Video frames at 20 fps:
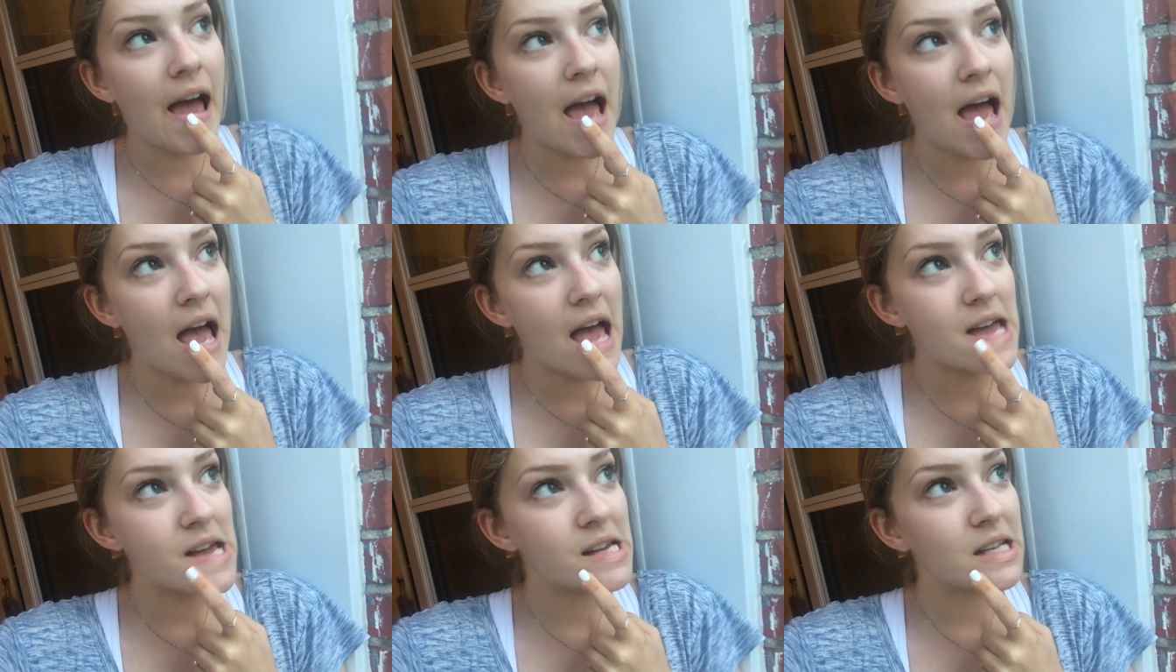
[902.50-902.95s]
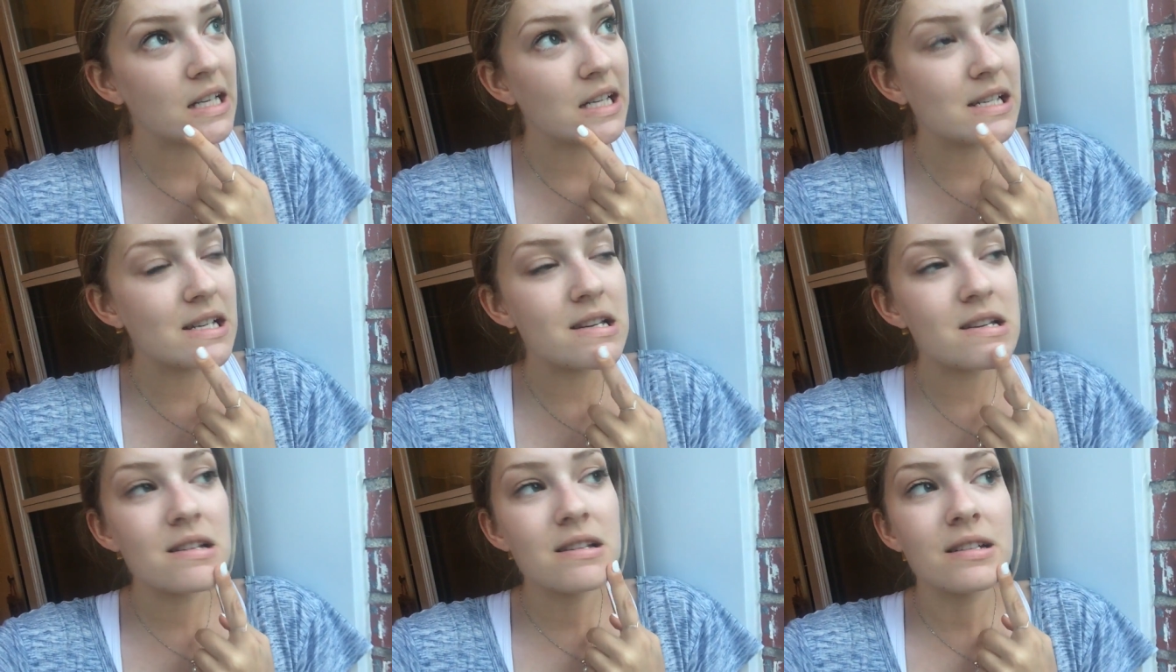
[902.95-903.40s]

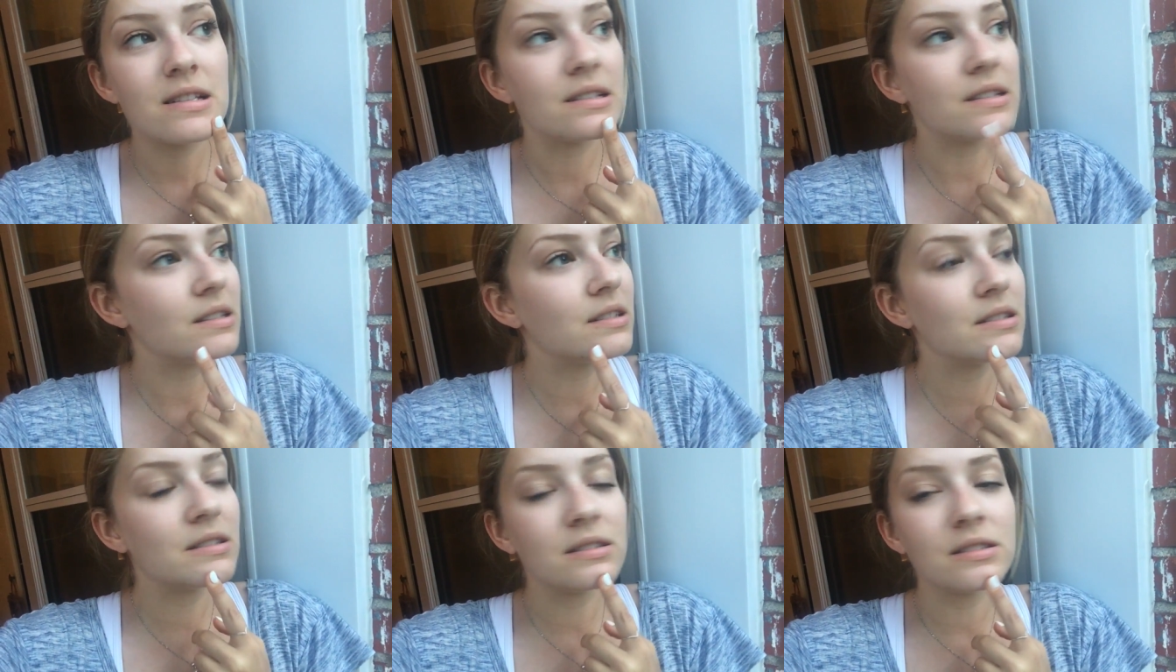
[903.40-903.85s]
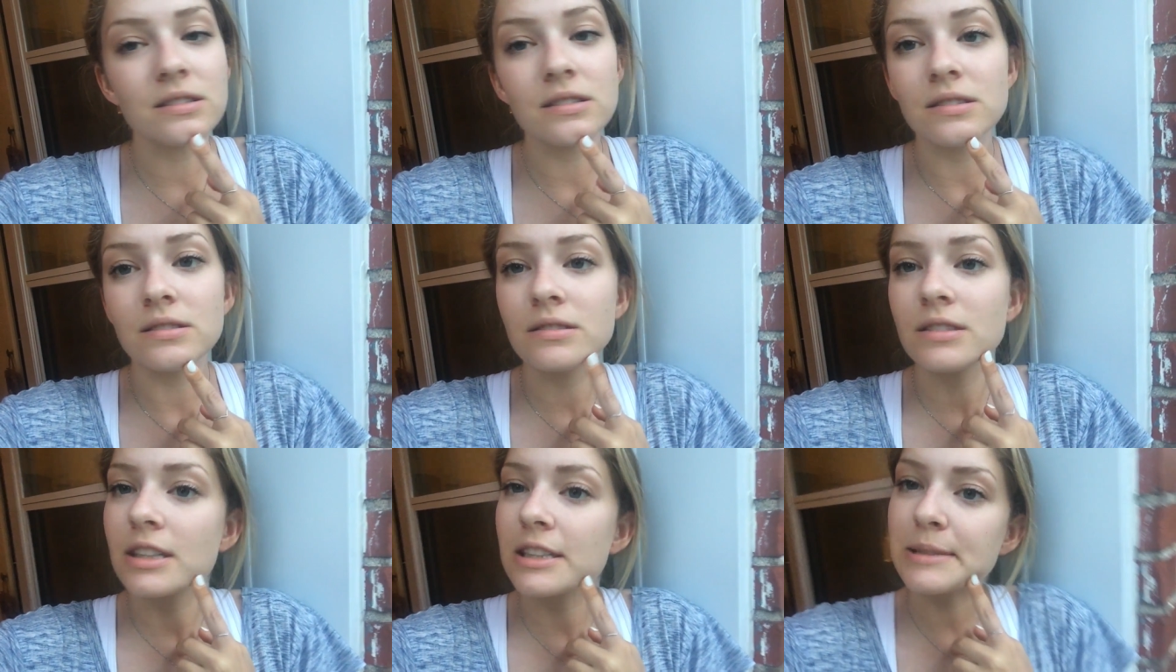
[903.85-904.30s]

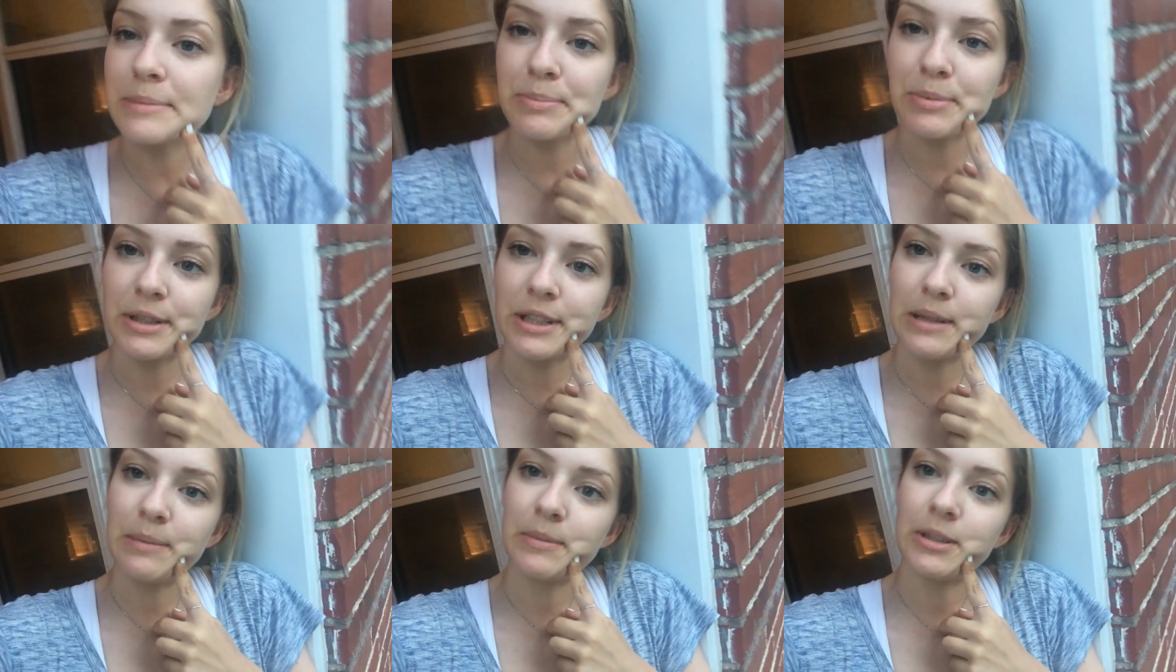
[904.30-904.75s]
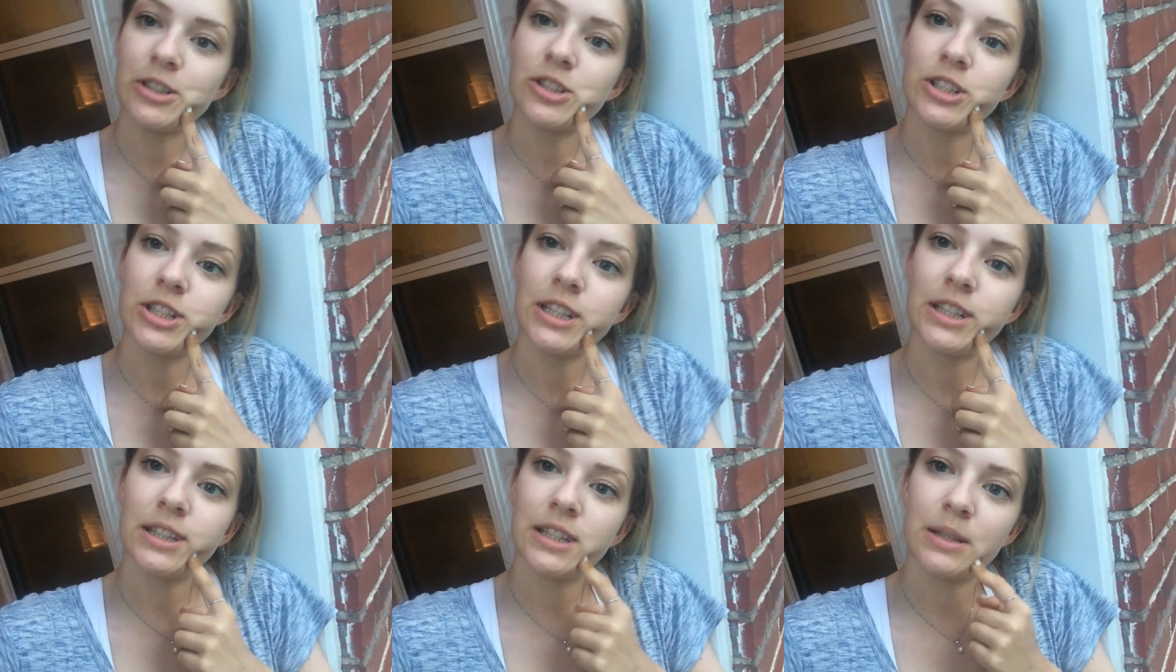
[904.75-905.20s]
and that's pretty much
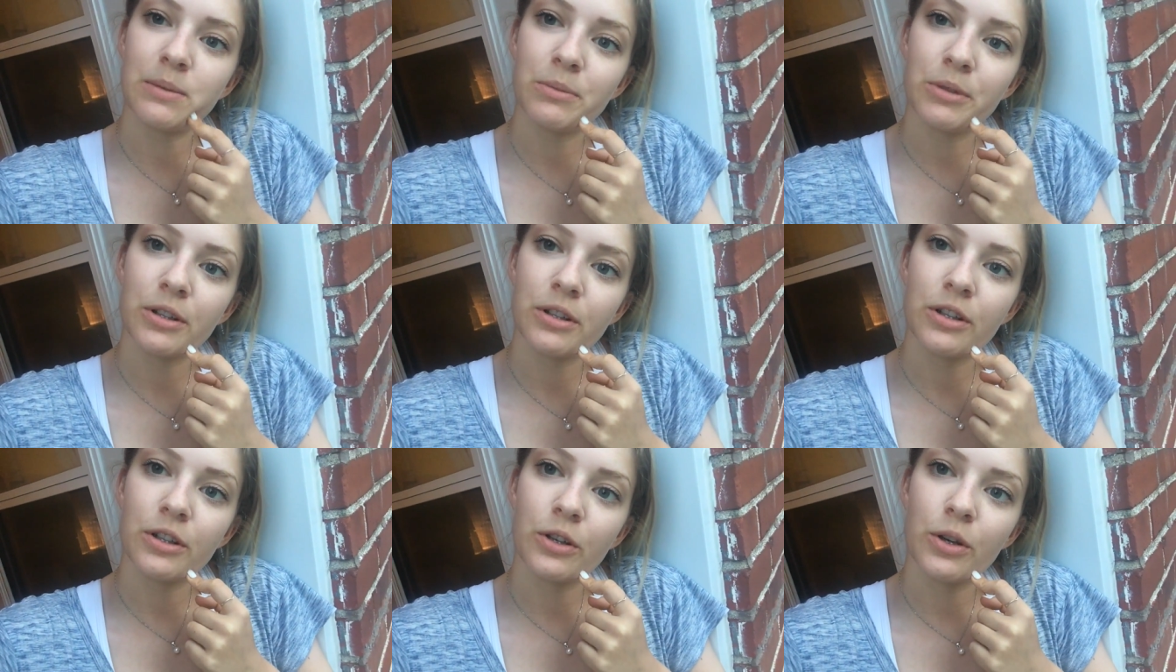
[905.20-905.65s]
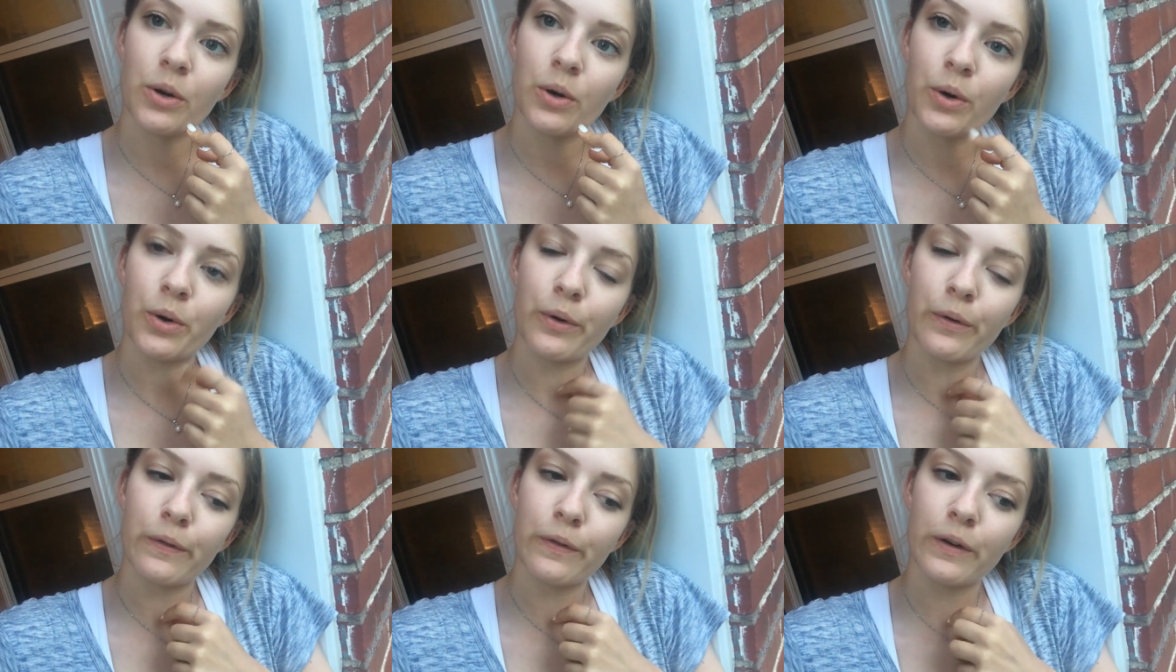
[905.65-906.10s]
it. Then we're gonna go
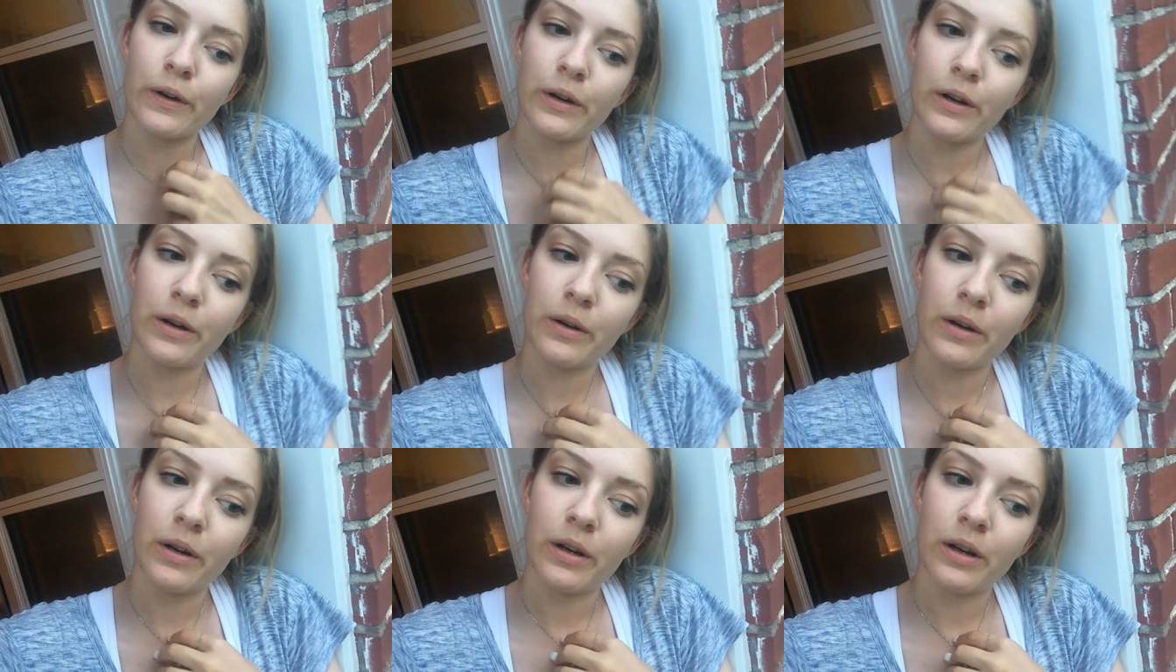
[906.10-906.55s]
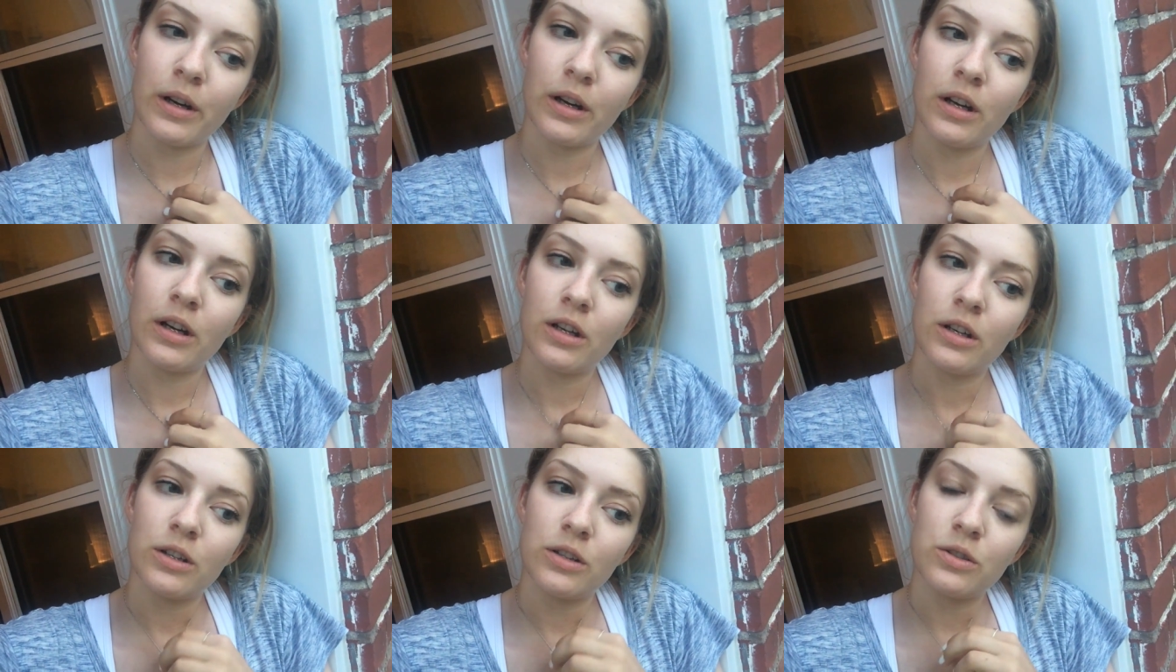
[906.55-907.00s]
over
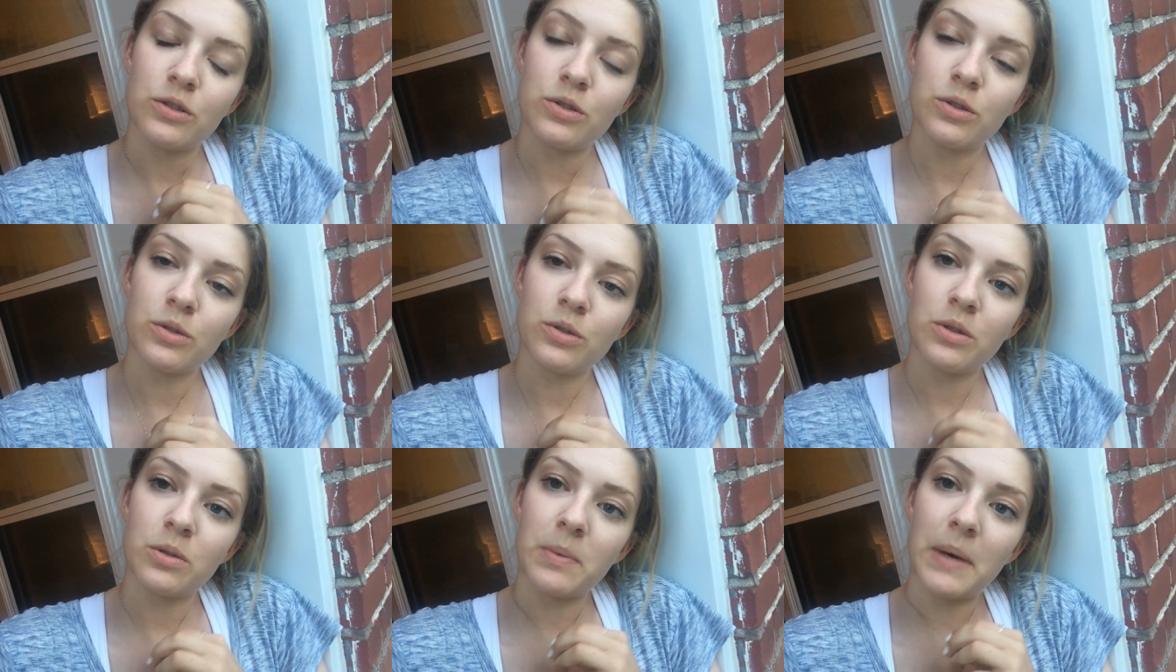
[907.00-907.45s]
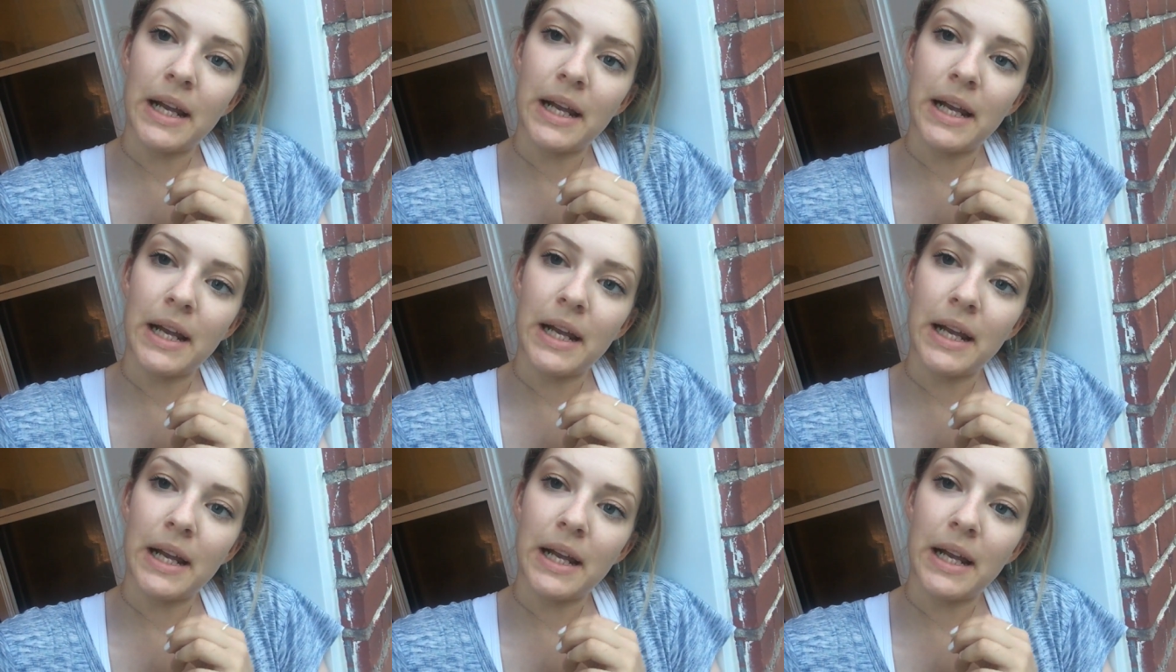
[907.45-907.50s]
to the